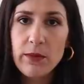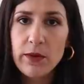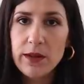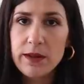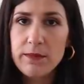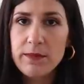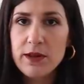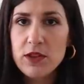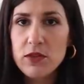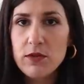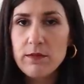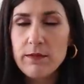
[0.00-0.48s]

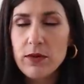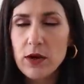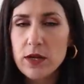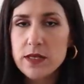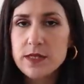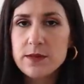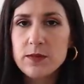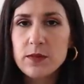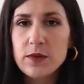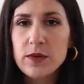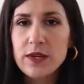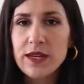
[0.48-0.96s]
pretty much
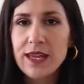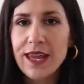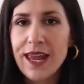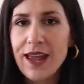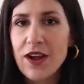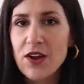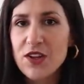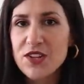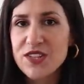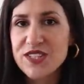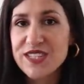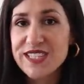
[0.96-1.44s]
impossible to
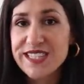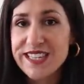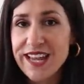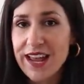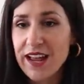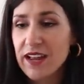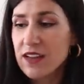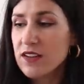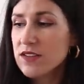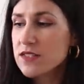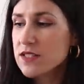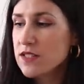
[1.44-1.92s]
get on
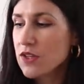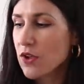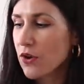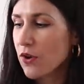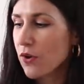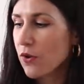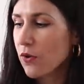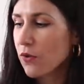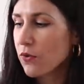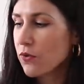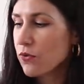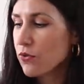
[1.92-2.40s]
sale,
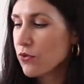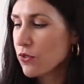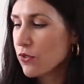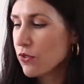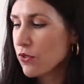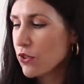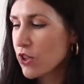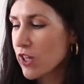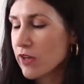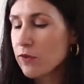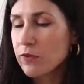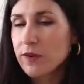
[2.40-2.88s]
so
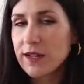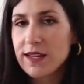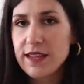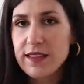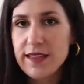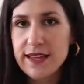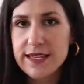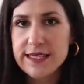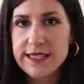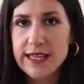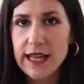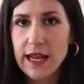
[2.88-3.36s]

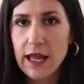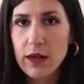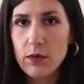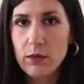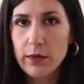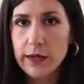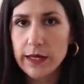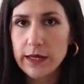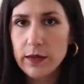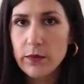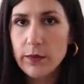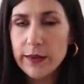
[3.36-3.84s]
generally they sell
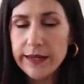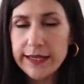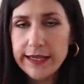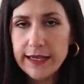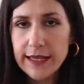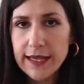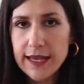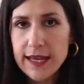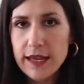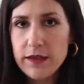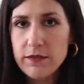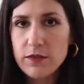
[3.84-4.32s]
out really
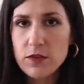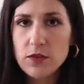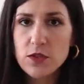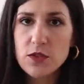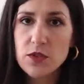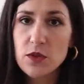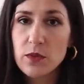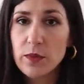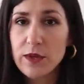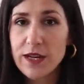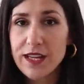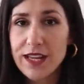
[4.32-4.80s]
quickly. If you
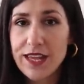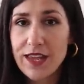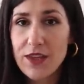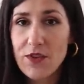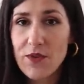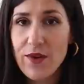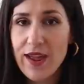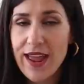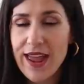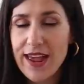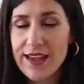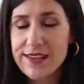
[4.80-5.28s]
do want to get
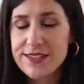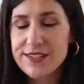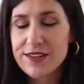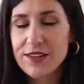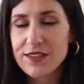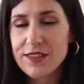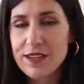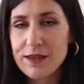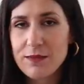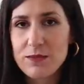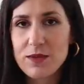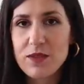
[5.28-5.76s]
your hands
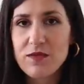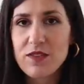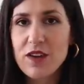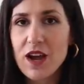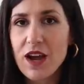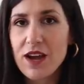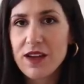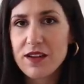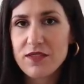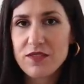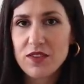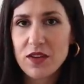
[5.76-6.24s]
on them, you've
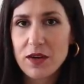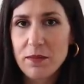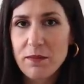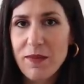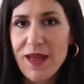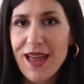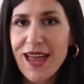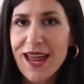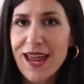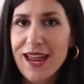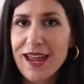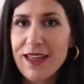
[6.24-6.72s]
kind of got to
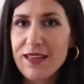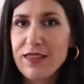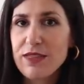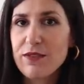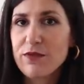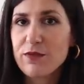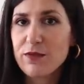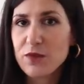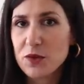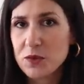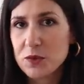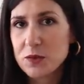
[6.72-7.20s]
pay
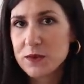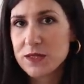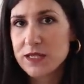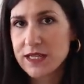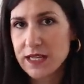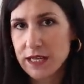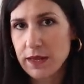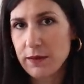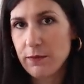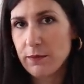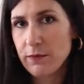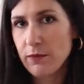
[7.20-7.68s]
the full
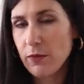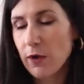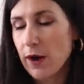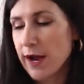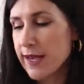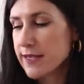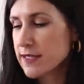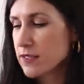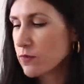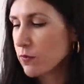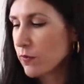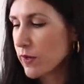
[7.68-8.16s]
ticket
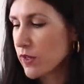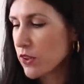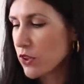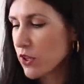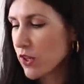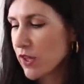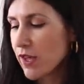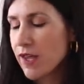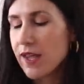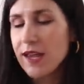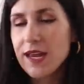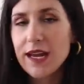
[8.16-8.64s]
price,
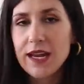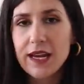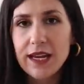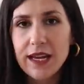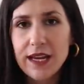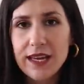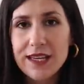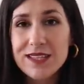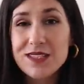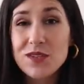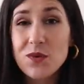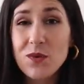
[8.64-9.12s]
which
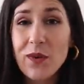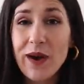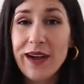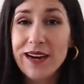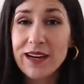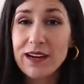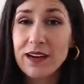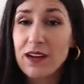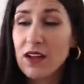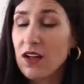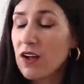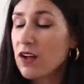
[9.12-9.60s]
is
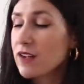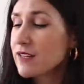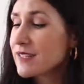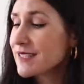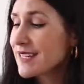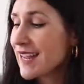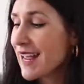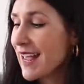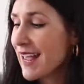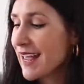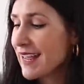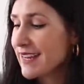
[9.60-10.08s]
quite a
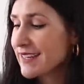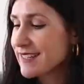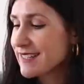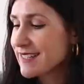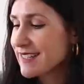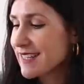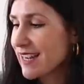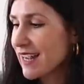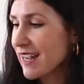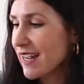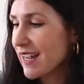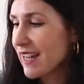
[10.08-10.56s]
lot.
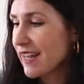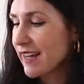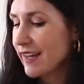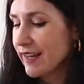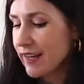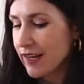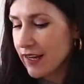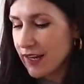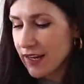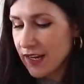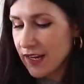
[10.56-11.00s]
And uh,